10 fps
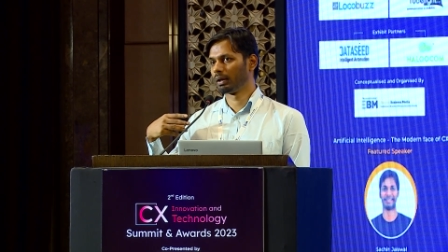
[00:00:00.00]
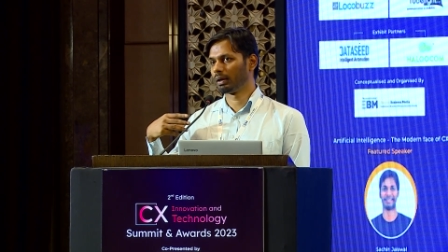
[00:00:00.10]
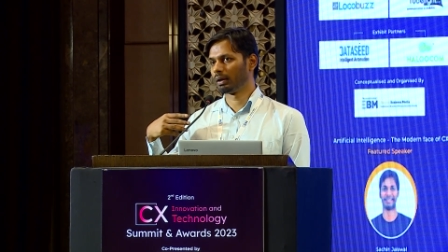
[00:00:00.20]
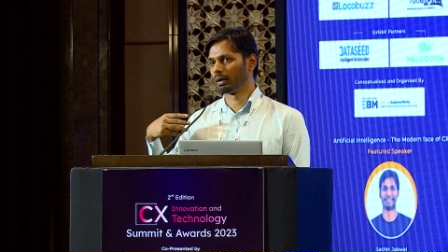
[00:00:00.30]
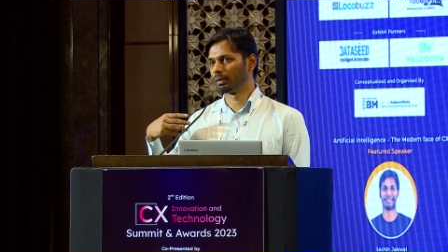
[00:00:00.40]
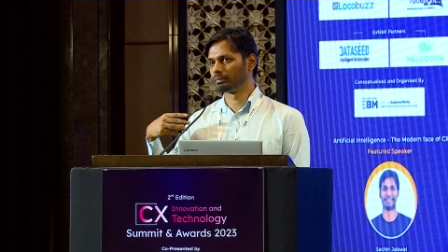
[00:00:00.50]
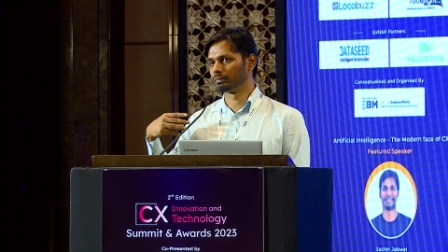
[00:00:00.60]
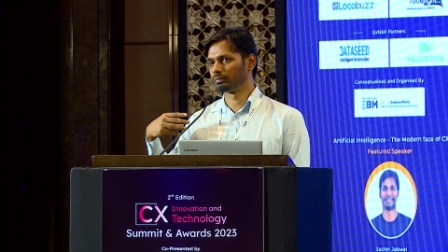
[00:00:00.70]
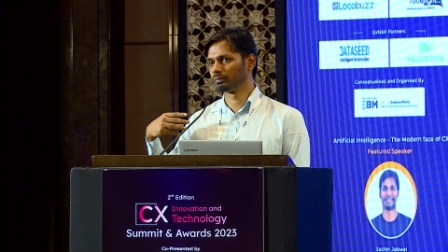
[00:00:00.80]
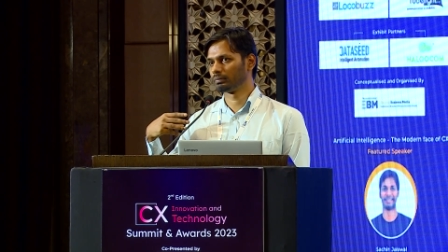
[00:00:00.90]

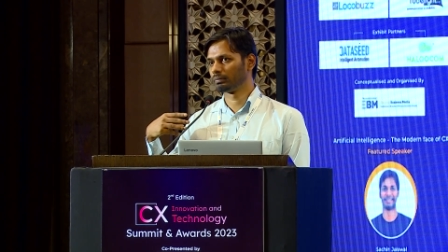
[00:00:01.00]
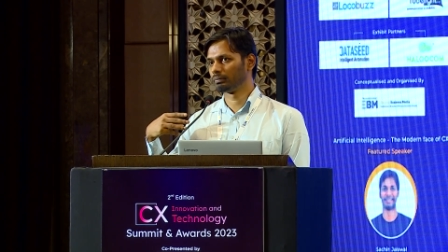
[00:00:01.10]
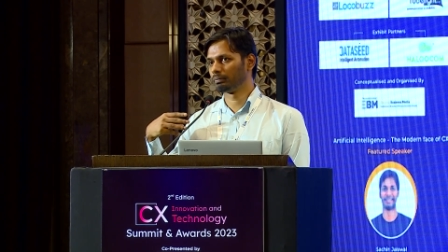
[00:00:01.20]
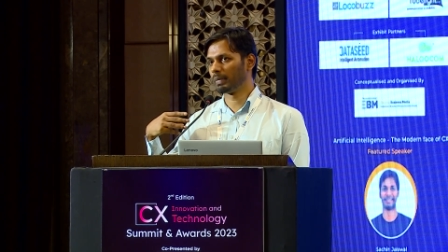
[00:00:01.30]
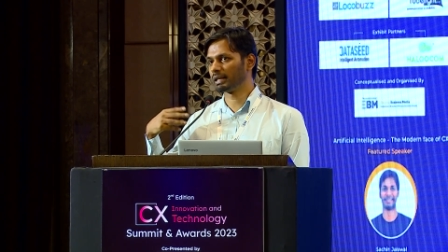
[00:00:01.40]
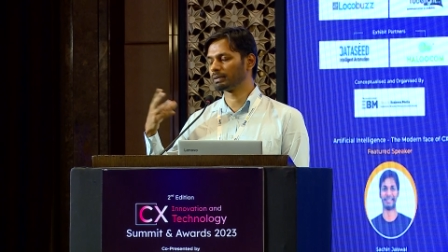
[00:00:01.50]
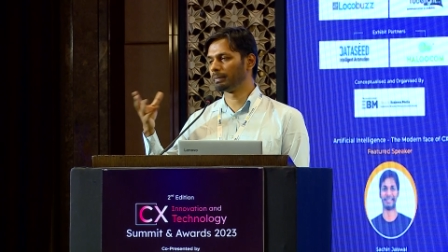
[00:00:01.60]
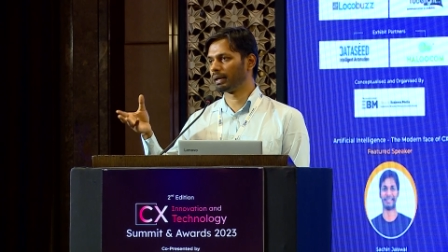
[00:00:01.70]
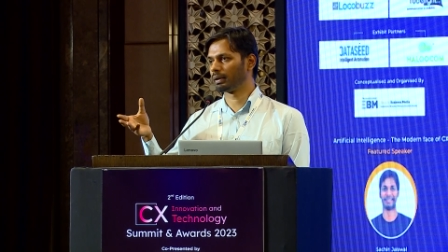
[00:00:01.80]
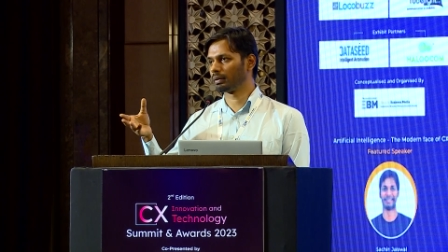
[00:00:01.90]
um, much
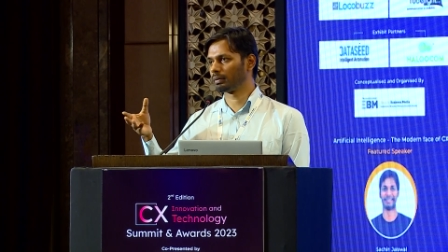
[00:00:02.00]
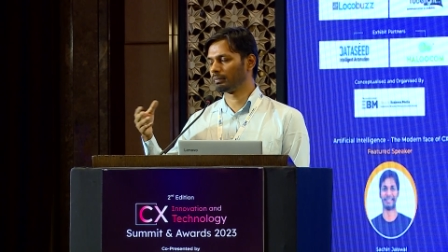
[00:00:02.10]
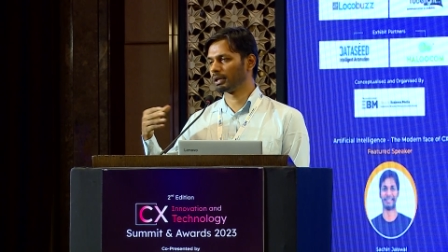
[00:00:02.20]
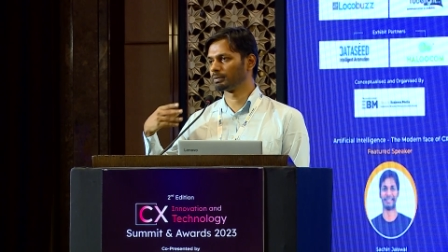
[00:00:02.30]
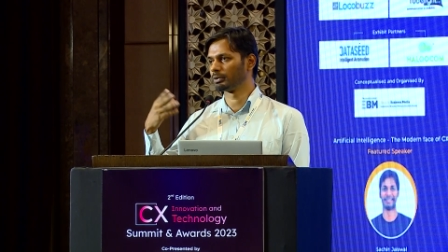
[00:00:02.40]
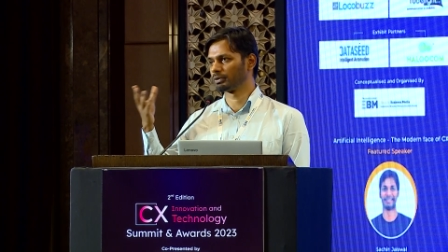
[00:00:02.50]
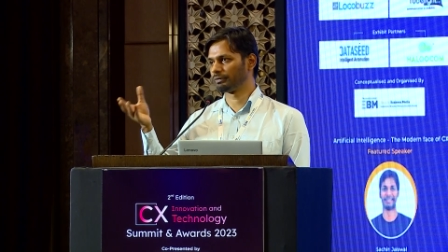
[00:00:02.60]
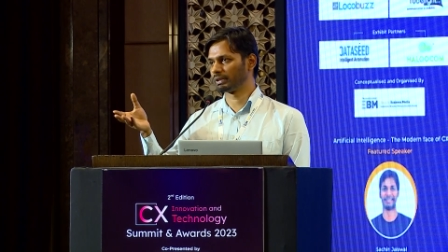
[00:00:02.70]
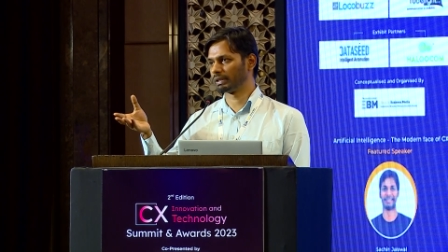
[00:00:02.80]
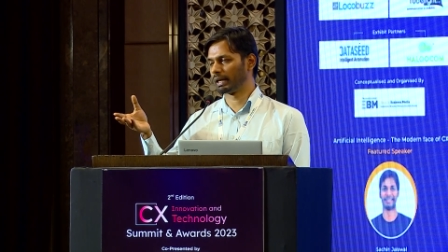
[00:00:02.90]
better, much more
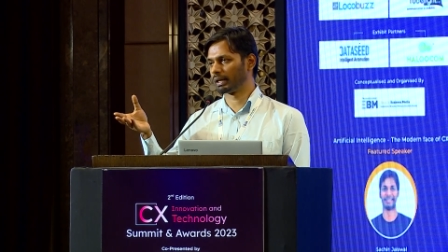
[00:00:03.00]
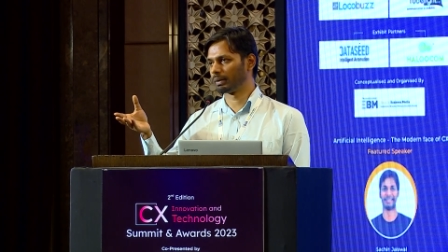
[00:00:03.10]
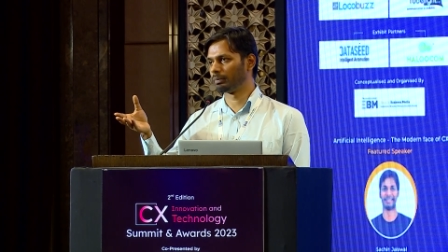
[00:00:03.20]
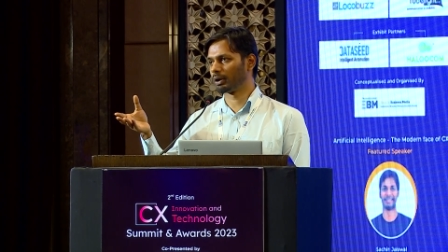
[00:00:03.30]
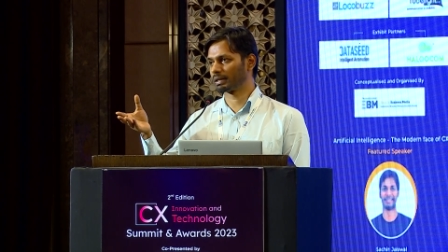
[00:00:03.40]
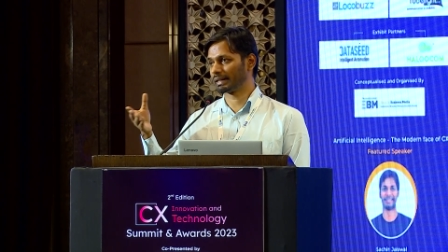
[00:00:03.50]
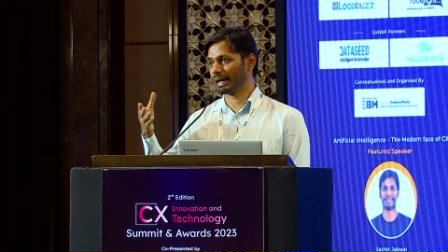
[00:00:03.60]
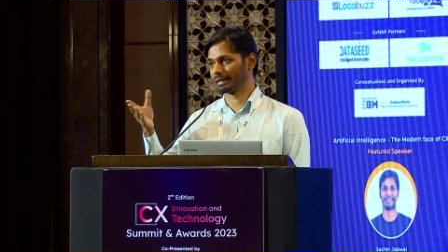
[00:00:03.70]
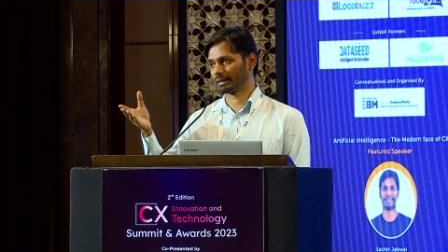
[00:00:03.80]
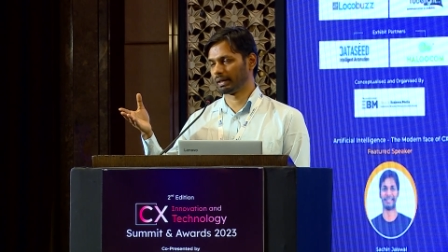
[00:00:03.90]
sophisticated bots
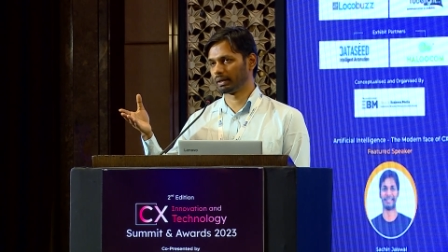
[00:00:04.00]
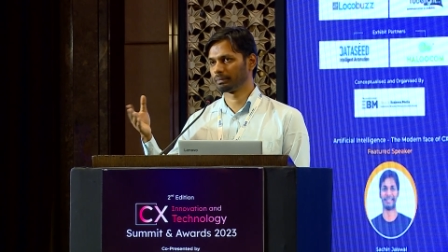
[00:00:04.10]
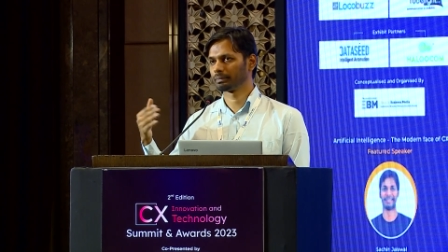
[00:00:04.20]
at scale.